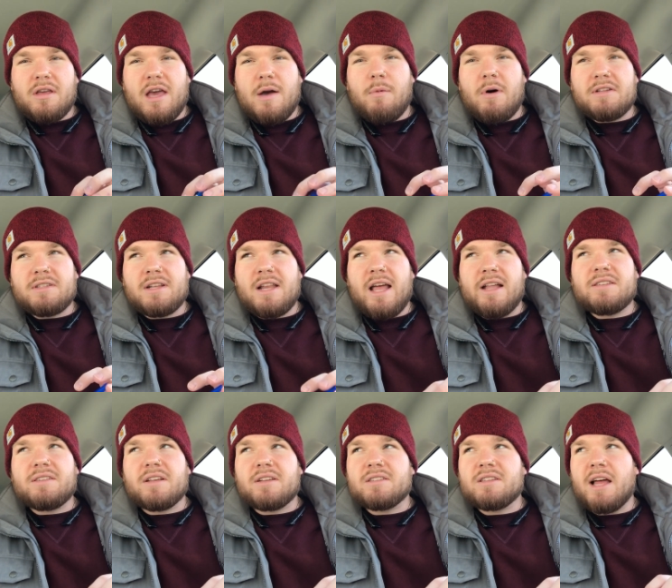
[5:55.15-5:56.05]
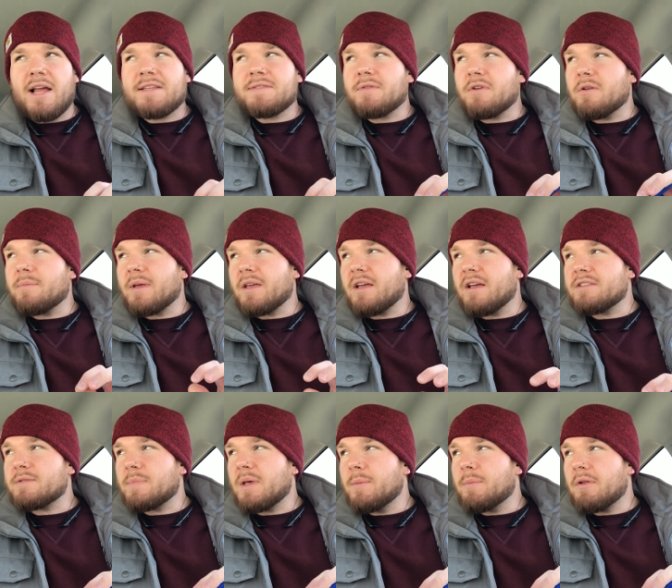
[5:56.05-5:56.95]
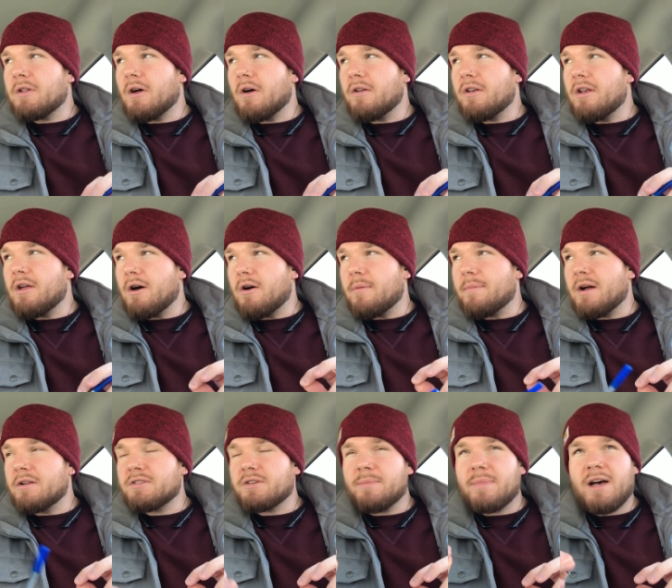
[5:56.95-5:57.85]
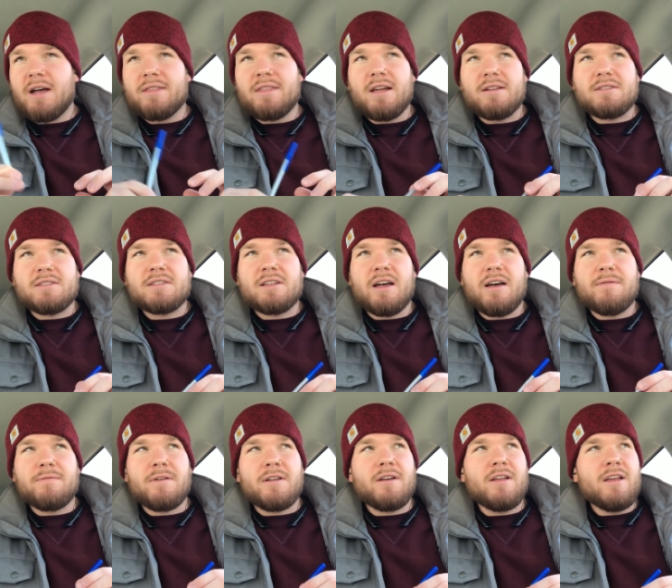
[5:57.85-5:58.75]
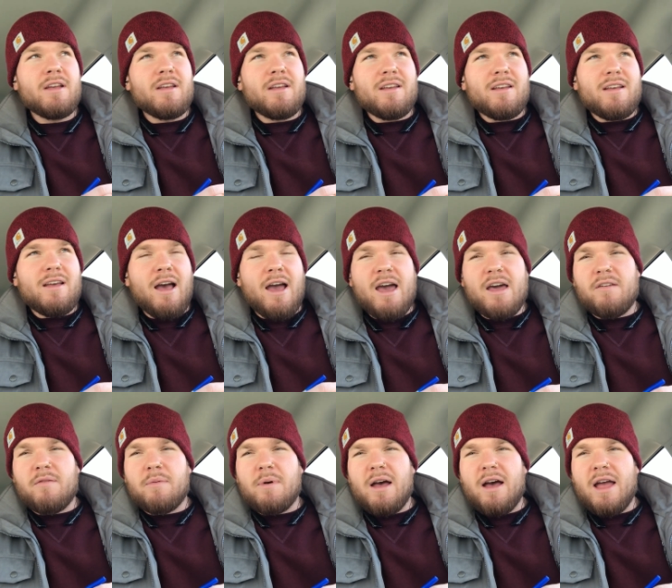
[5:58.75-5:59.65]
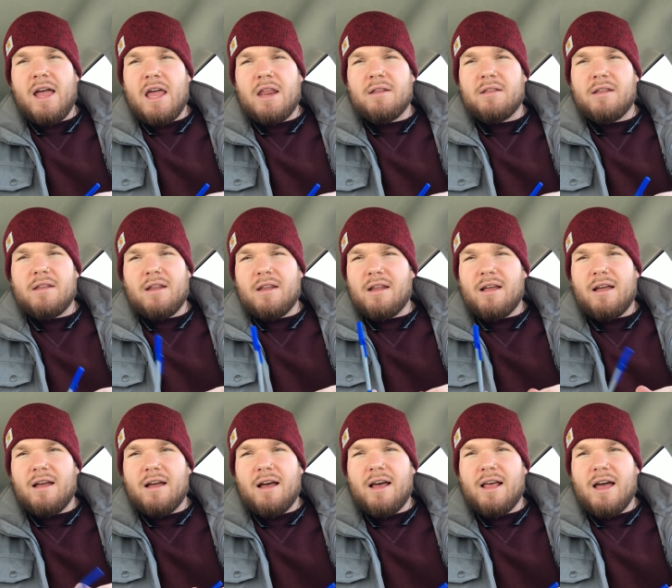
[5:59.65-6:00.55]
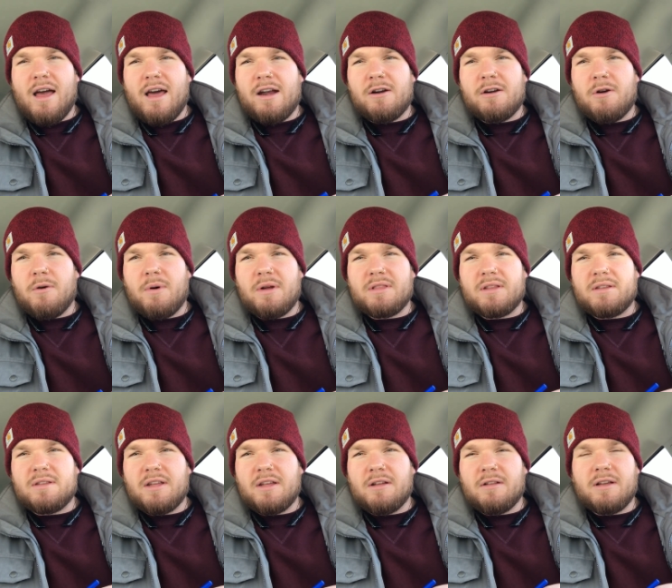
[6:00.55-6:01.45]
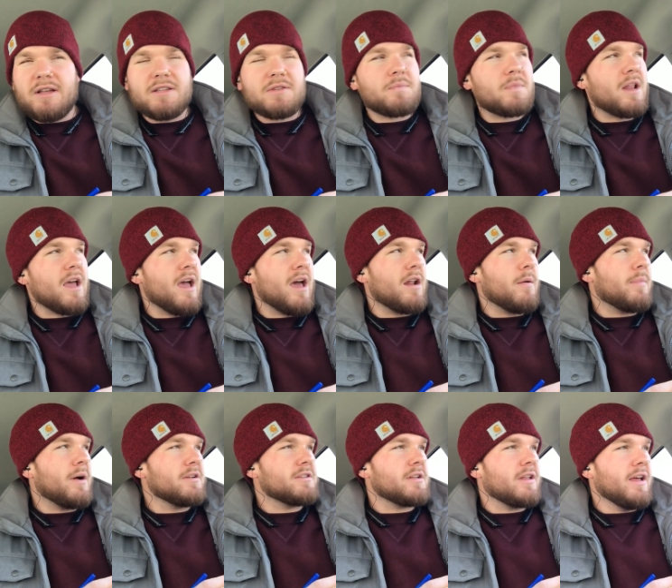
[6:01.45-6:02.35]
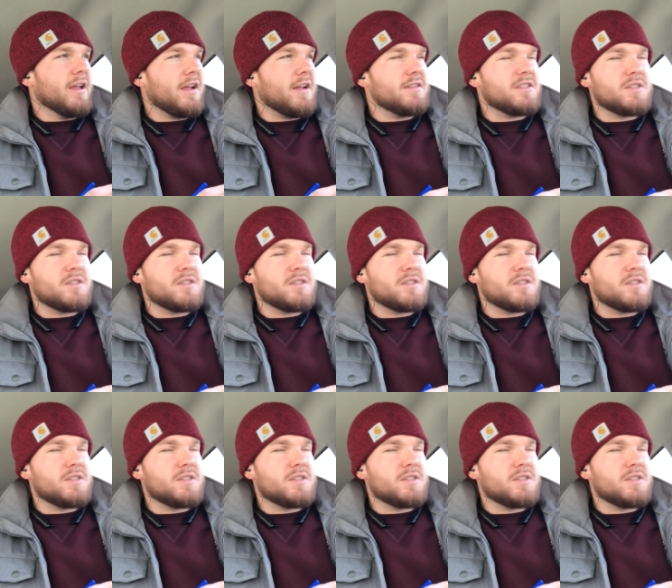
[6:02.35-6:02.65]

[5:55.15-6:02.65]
it wasn't as successful because people don't know much about that stuff. And I had, I had, I, I don't know what the deal is, but I had a bunch of like